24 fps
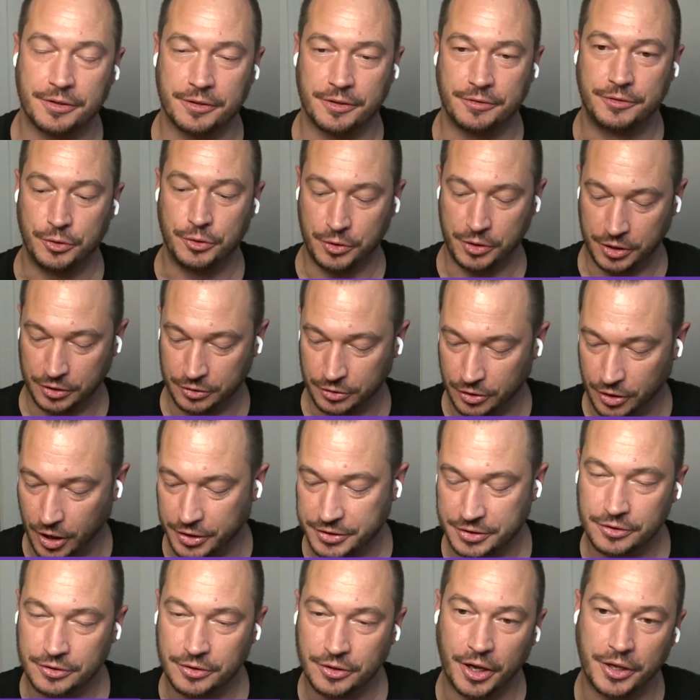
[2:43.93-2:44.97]
of doing
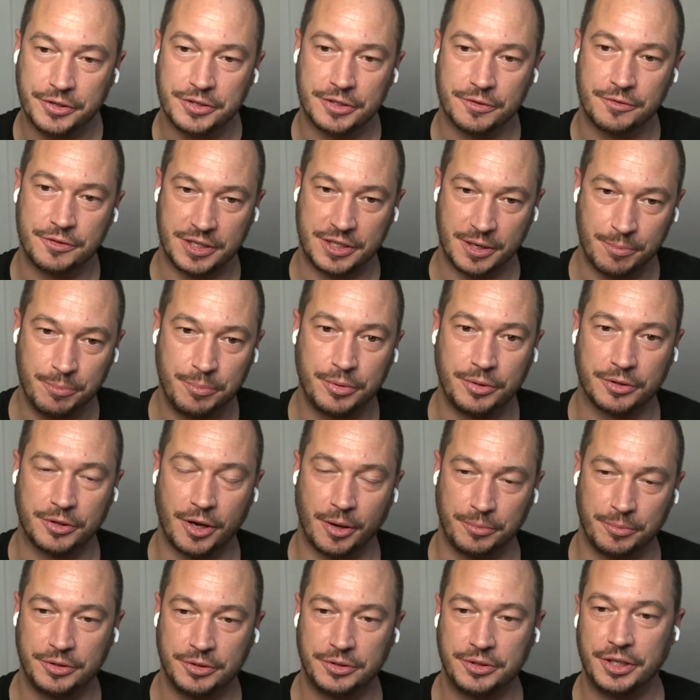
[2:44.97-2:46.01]
lots and lots of simple
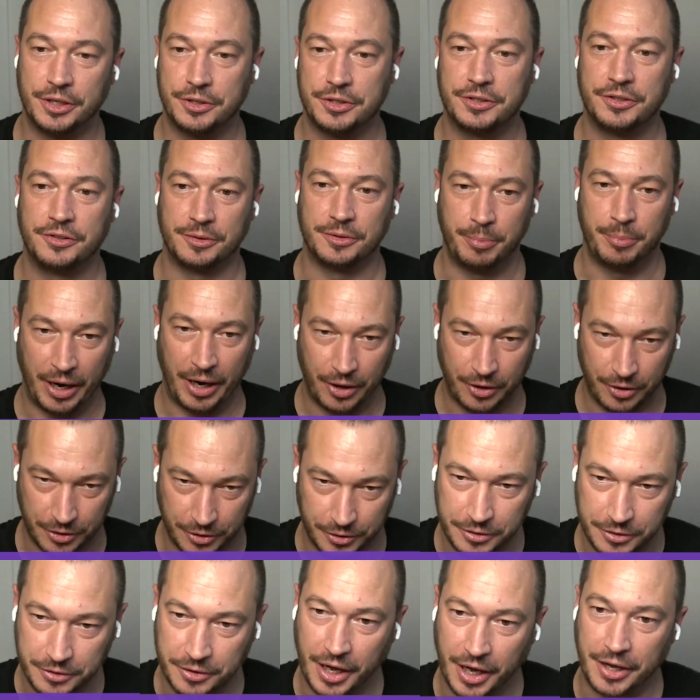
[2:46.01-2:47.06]
computations in
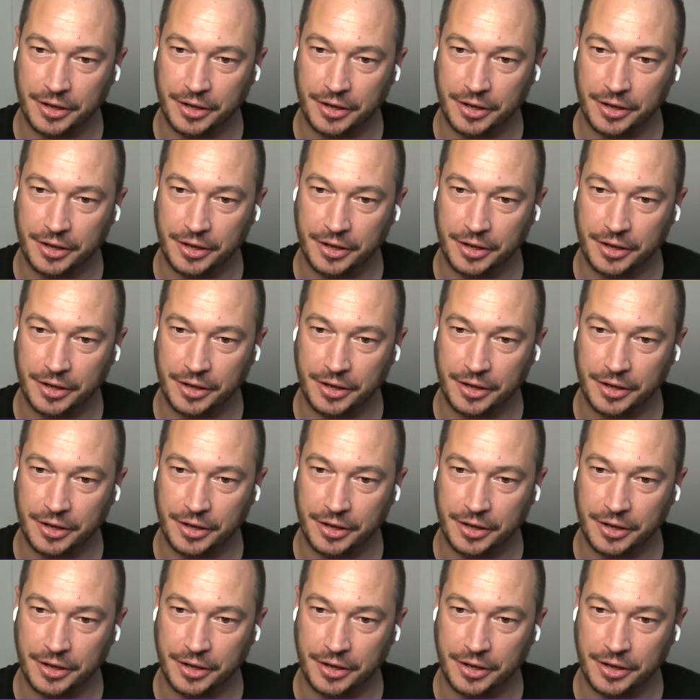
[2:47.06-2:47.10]
parallel,